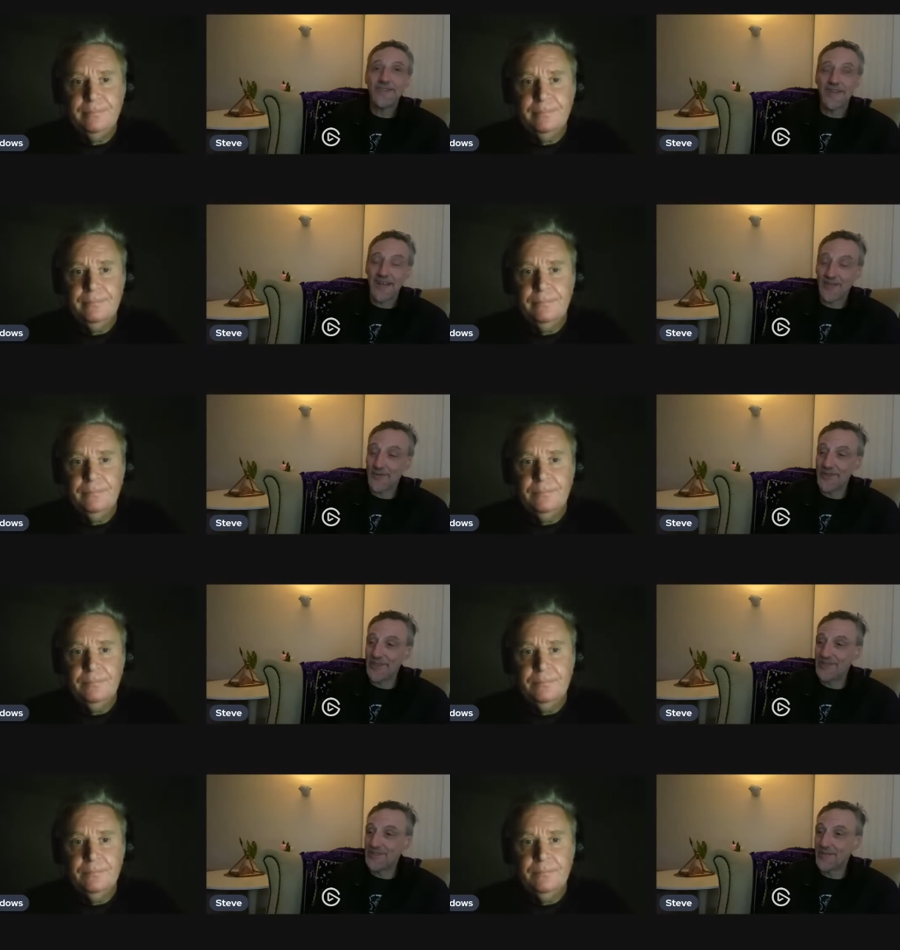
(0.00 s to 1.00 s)
Speaker 1: in the last three
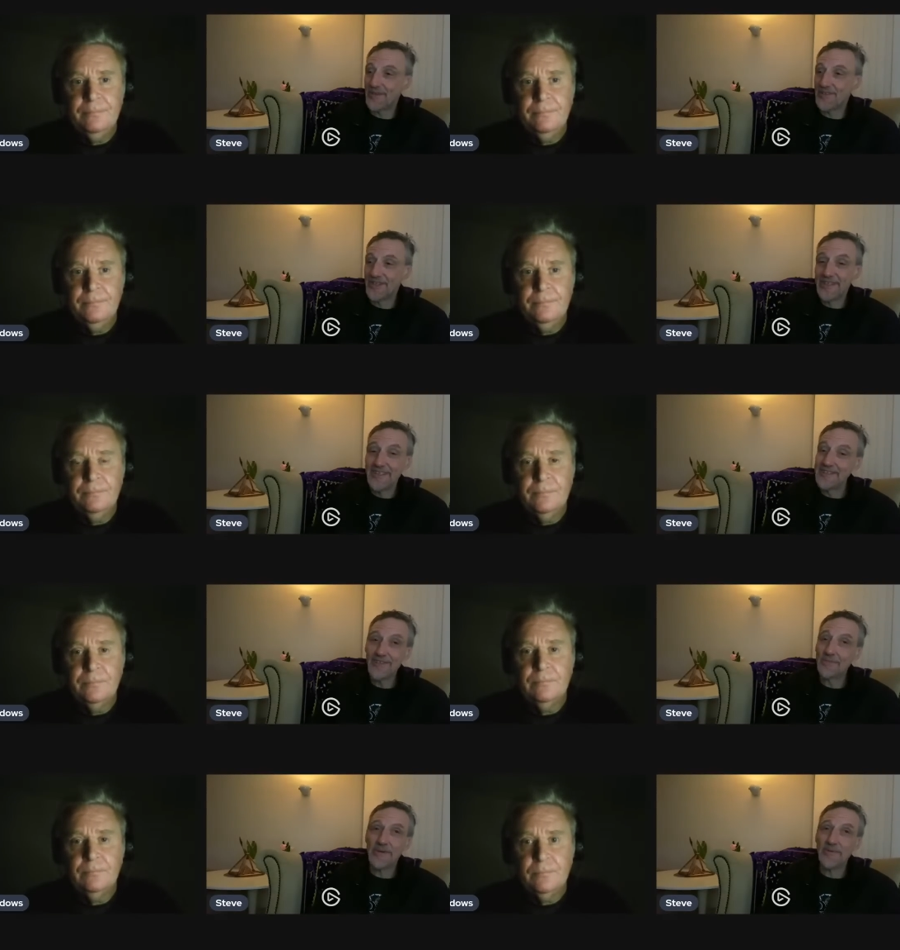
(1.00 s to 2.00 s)
years so much. Yeah,
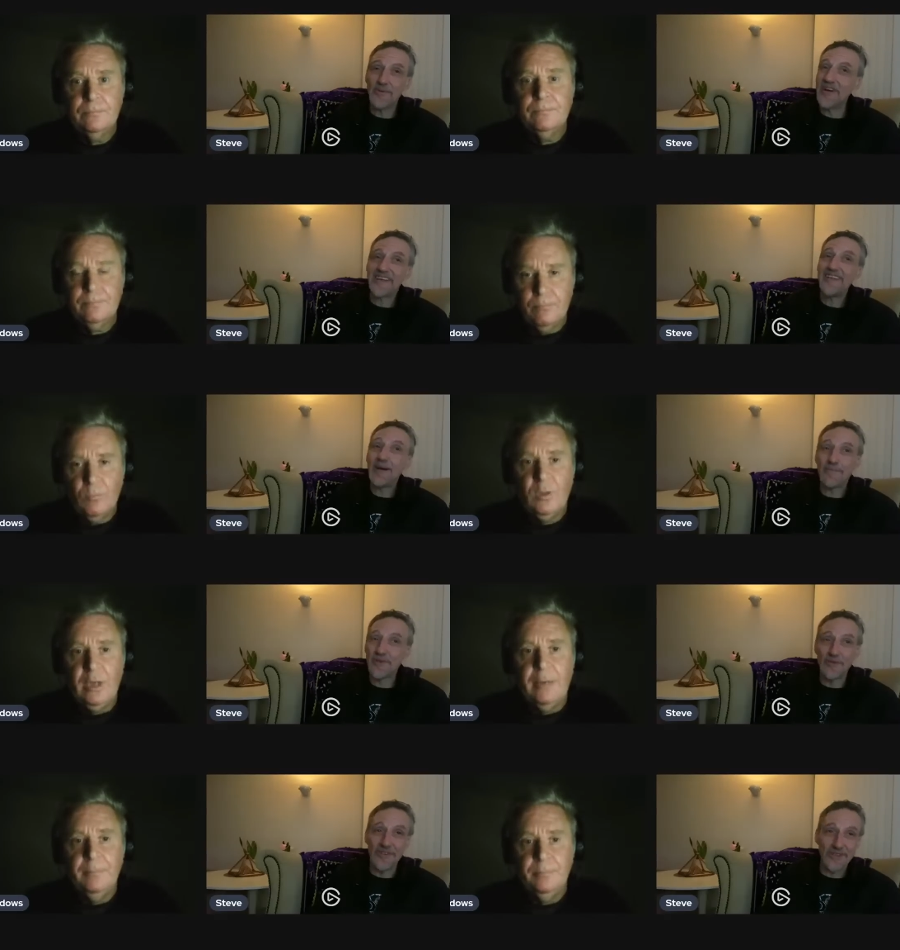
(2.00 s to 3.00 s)
there's a lot of people waking up
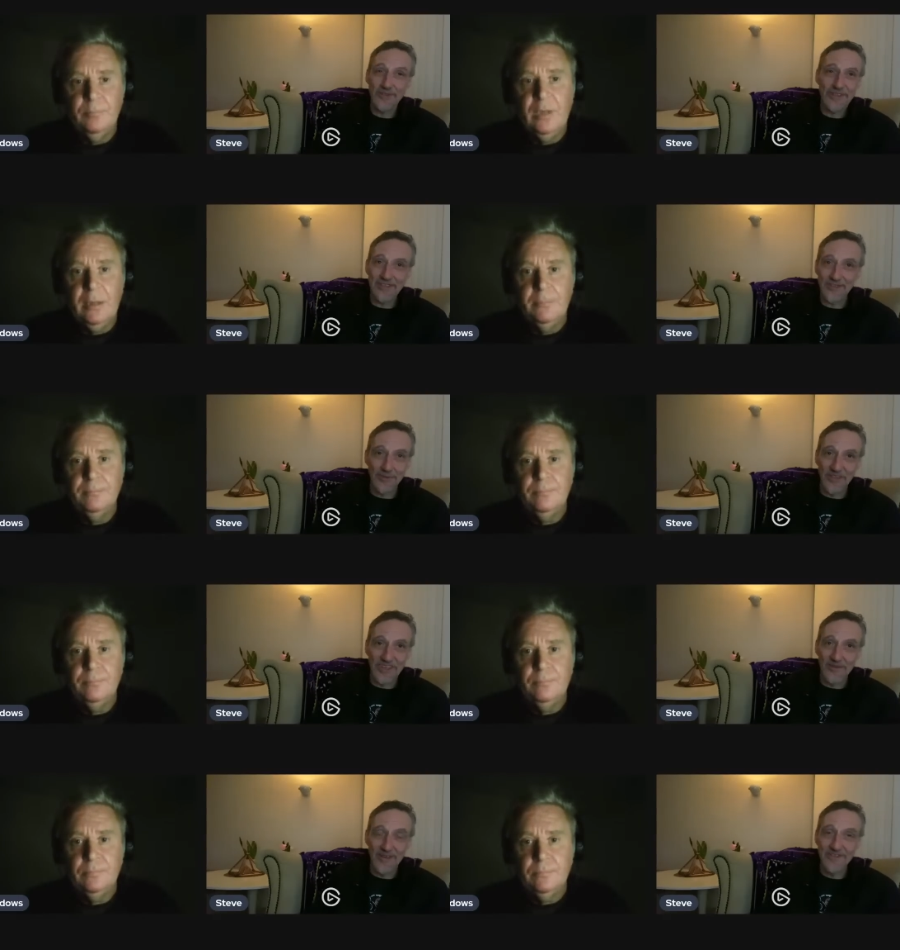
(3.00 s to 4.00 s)
too. We use that term
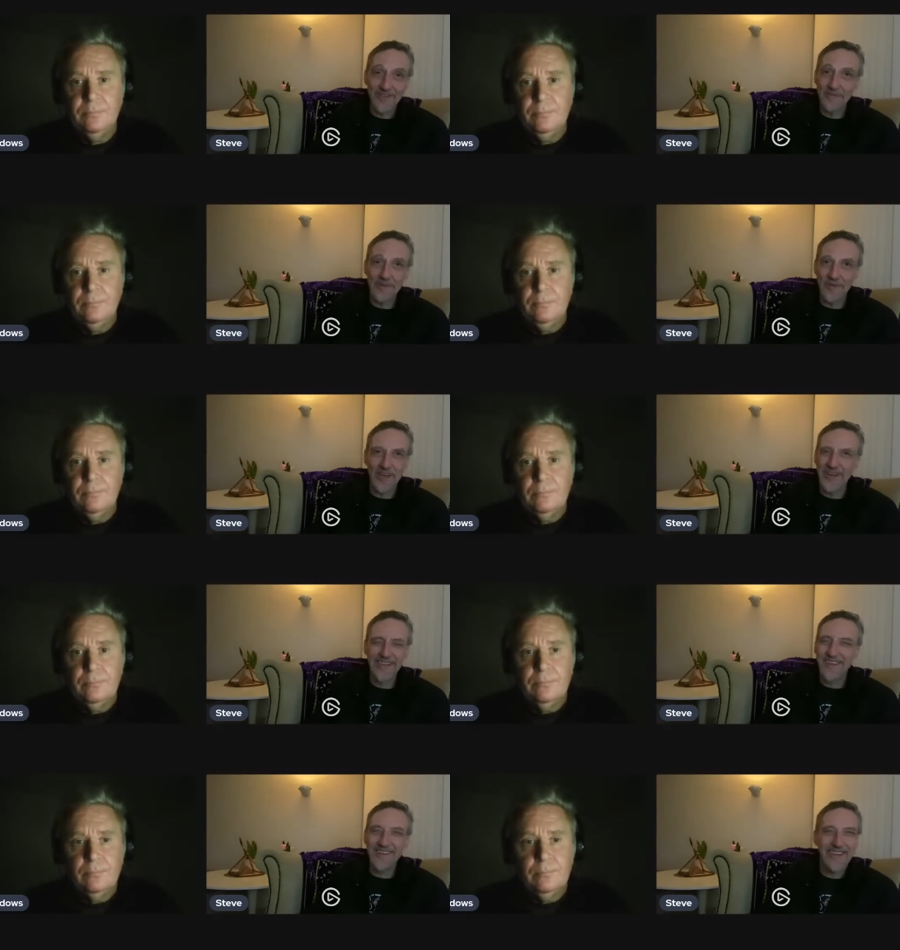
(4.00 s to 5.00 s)
again, right? a lot of people going,
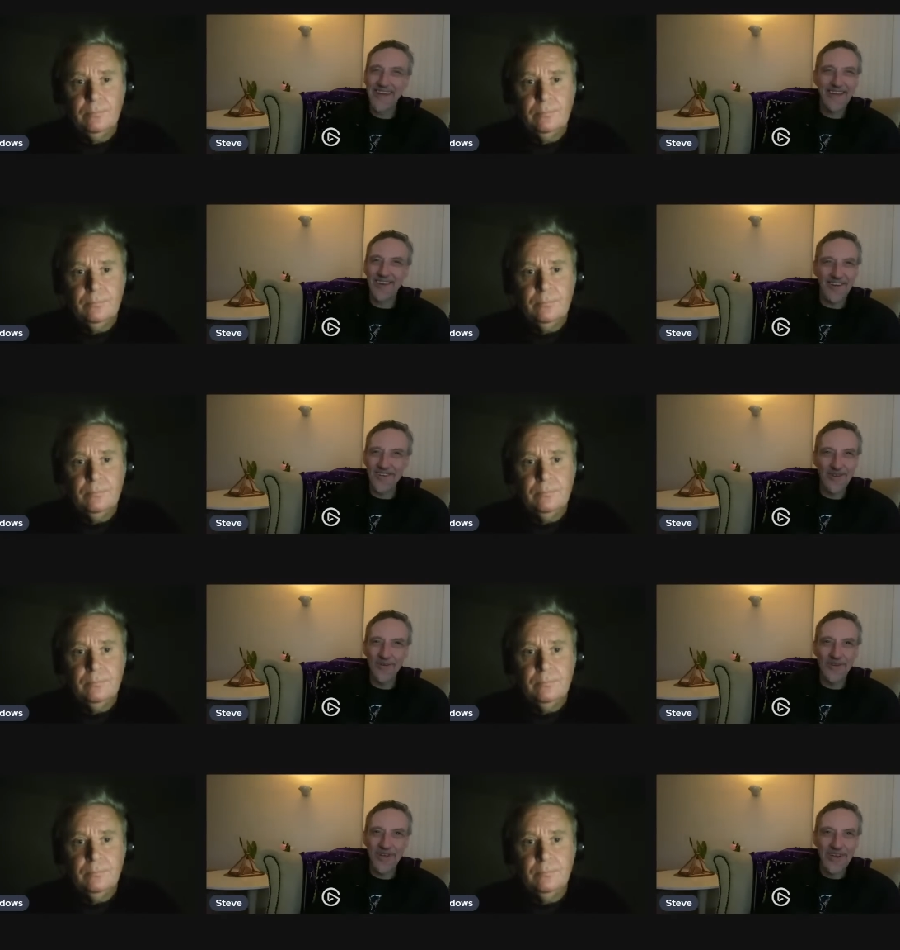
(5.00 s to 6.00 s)
"Hang on, yeah, hang on." Right.
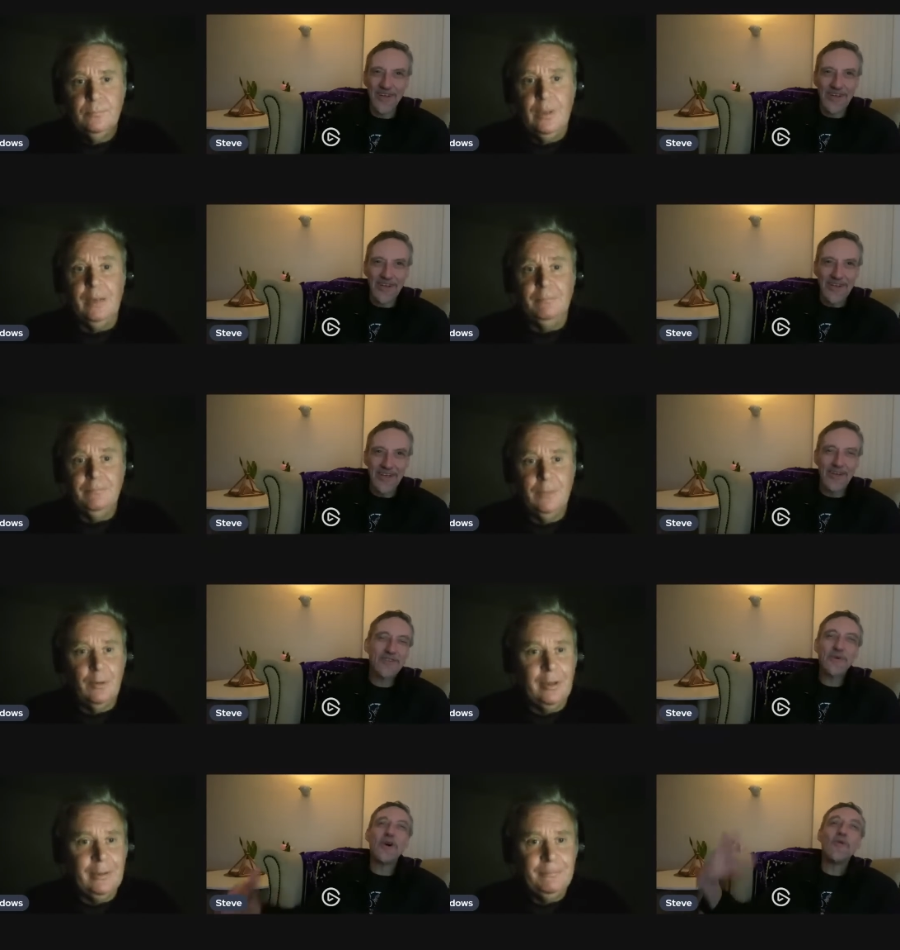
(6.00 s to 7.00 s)
yeah,
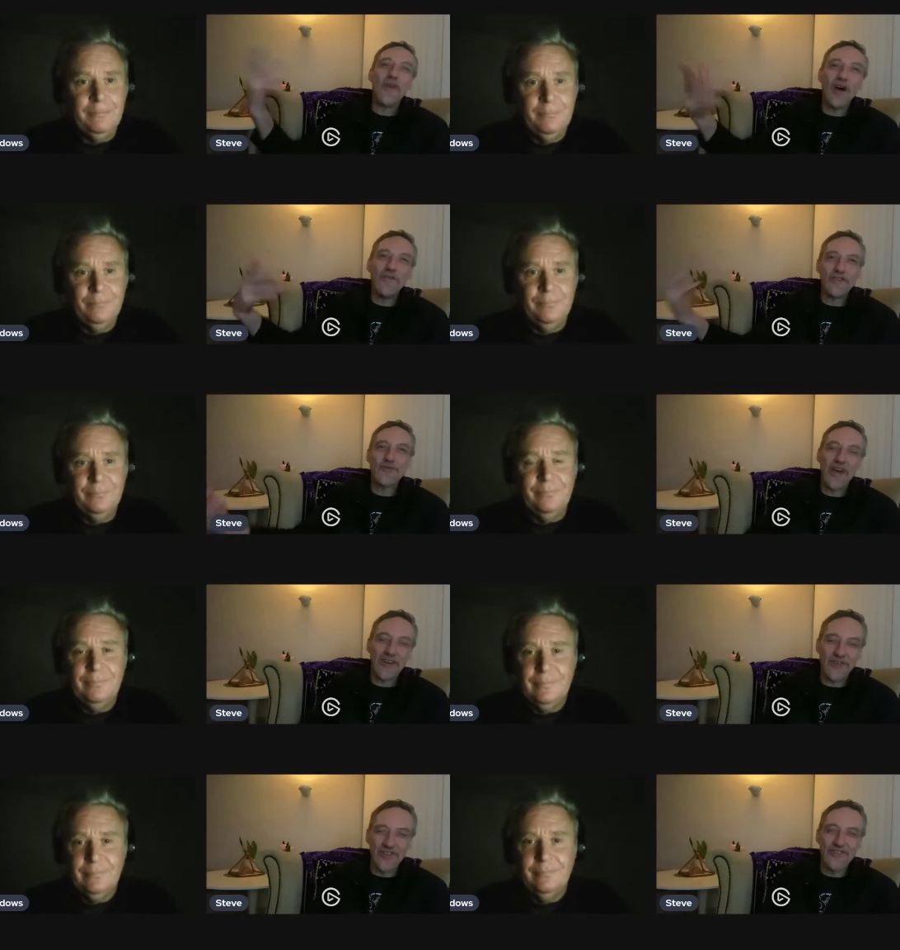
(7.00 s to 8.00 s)
because we all know the
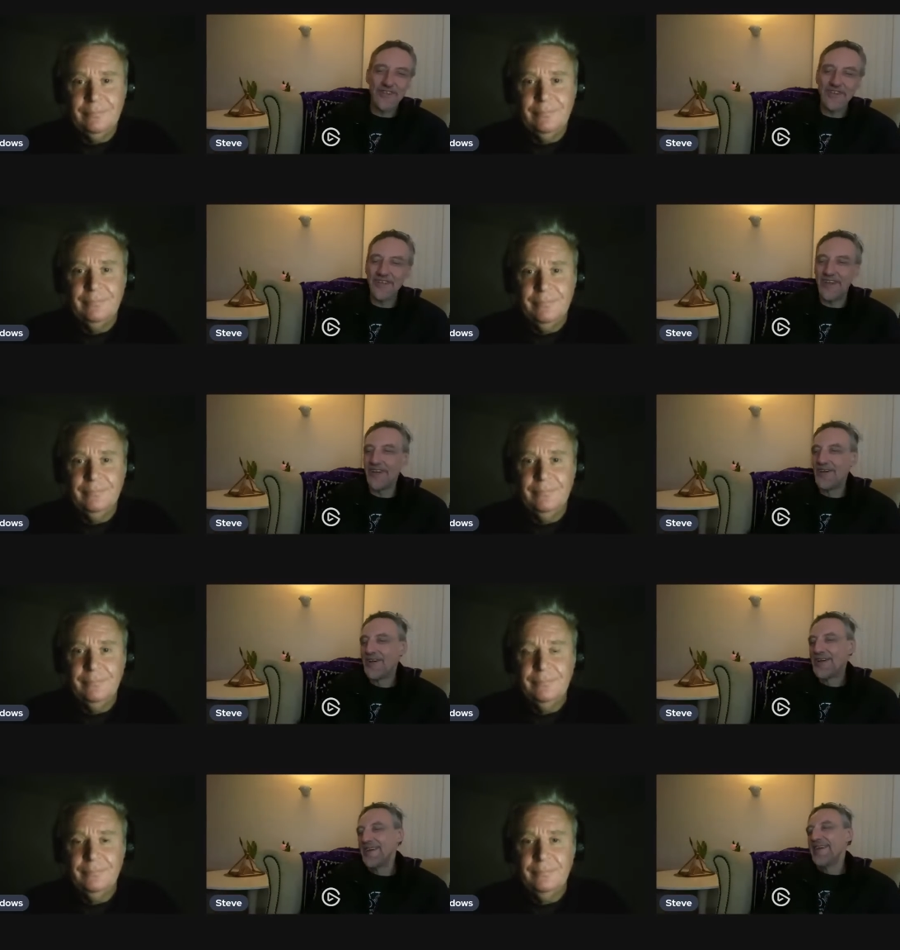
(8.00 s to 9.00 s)
strategies that you know.
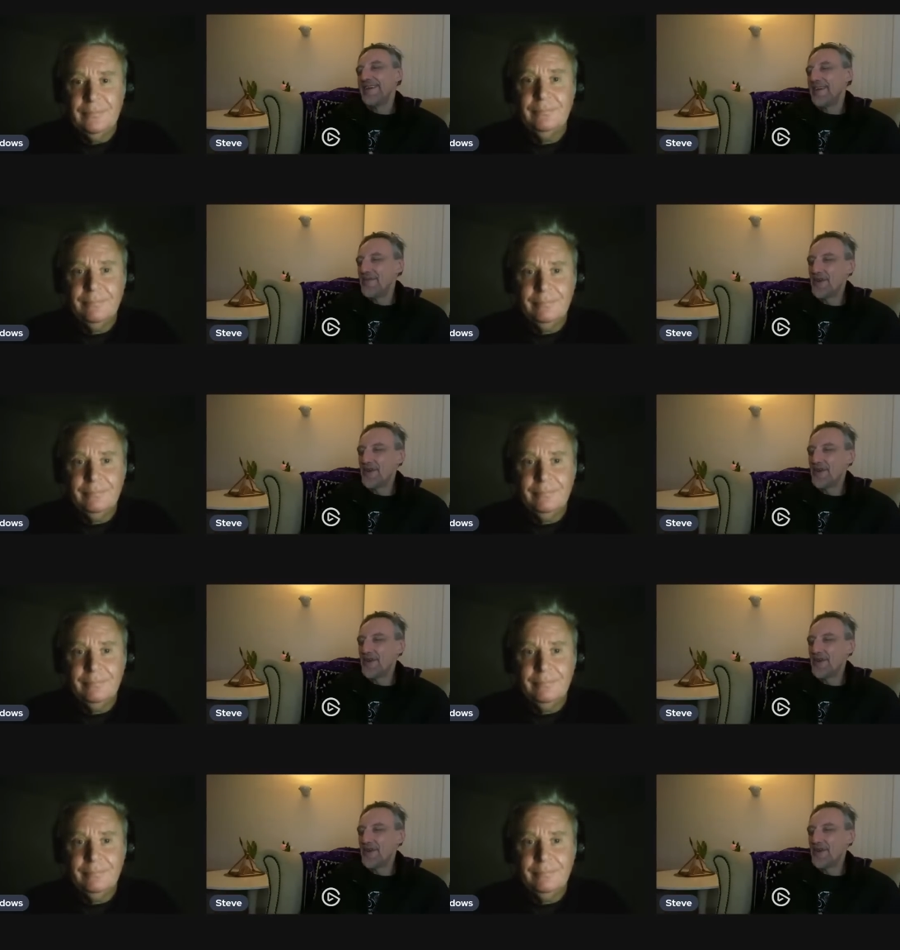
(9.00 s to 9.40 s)
If you